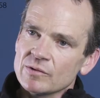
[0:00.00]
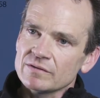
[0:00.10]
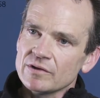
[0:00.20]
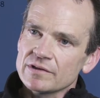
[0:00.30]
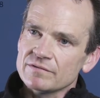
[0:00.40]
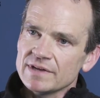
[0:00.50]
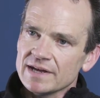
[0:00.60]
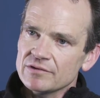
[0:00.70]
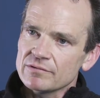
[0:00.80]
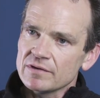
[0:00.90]
we have lots of
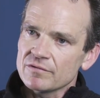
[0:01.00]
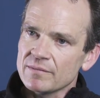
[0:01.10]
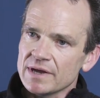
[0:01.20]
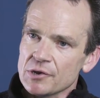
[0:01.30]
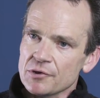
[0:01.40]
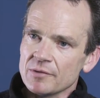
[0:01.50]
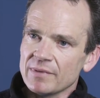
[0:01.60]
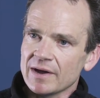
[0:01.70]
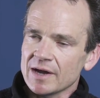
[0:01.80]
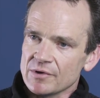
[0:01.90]
data and information
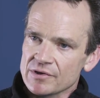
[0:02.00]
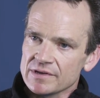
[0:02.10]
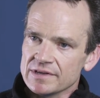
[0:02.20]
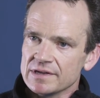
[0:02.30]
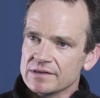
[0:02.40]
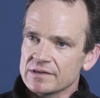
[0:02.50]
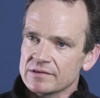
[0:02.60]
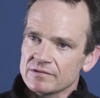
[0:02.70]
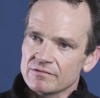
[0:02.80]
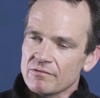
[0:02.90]
about how much
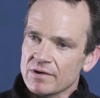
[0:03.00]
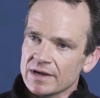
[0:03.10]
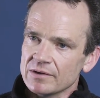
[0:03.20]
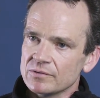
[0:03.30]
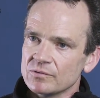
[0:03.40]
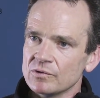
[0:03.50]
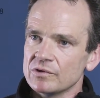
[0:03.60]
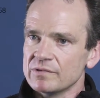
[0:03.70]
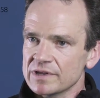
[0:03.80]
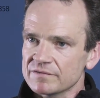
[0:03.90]
diseases are around, what
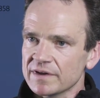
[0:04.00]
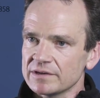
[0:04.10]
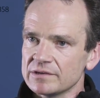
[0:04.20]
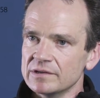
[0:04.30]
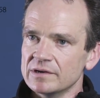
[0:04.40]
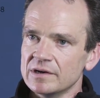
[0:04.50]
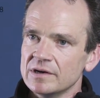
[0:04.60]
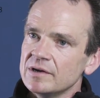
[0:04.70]
the risk factors are.